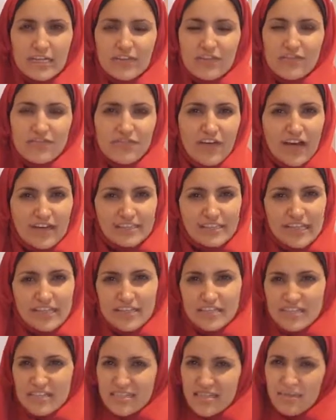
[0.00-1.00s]
the fact that
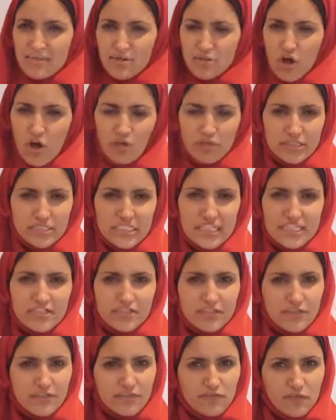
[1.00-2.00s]
there's a semicolon here and a